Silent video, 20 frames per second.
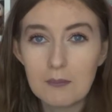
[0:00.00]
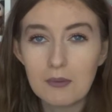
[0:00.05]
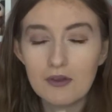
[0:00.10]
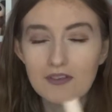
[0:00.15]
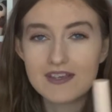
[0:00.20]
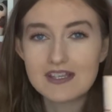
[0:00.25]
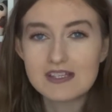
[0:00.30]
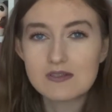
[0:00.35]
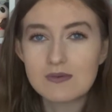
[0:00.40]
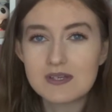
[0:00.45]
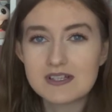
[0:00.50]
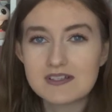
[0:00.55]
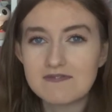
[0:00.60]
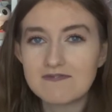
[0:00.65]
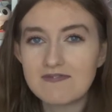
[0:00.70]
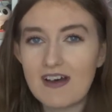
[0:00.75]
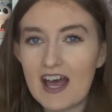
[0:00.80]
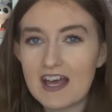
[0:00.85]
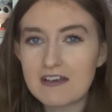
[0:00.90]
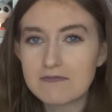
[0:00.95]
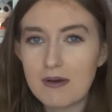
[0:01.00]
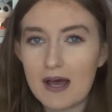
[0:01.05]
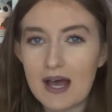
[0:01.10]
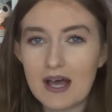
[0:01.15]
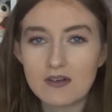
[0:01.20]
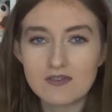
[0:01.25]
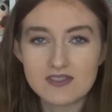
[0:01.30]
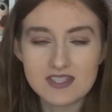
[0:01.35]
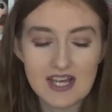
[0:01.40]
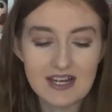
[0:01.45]
but this was
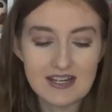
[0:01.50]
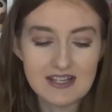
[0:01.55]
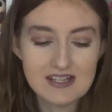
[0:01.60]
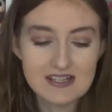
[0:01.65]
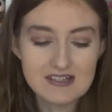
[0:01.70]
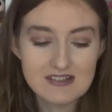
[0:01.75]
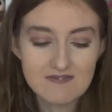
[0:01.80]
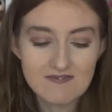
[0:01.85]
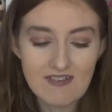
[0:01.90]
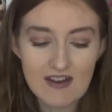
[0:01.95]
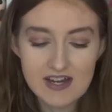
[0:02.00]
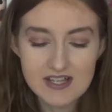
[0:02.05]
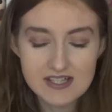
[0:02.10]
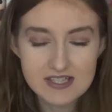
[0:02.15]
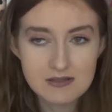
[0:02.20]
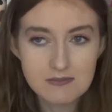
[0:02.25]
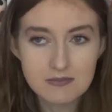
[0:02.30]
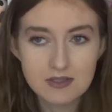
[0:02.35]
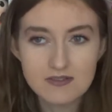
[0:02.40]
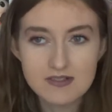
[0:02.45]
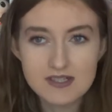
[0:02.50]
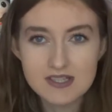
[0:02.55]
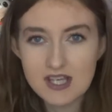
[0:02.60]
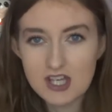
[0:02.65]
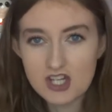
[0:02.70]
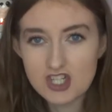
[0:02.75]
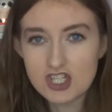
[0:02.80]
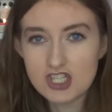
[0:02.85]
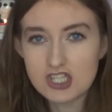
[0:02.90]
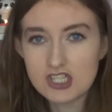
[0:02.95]
£5 and it's very similar in
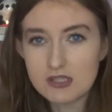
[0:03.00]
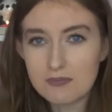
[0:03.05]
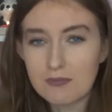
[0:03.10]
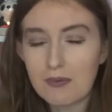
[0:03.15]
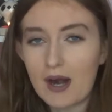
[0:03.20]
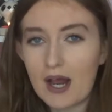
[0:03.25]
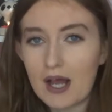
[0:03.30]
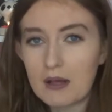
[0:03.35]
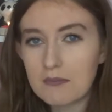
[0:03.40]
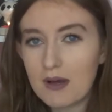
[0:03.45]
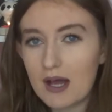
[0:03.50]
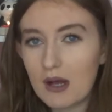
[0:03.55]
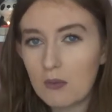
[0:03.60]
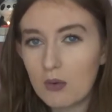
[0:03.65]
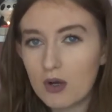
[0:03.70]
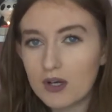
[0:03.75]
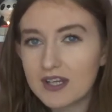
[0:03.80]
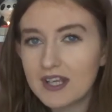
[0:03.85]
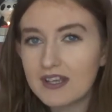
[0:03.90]
texture to the Primark one.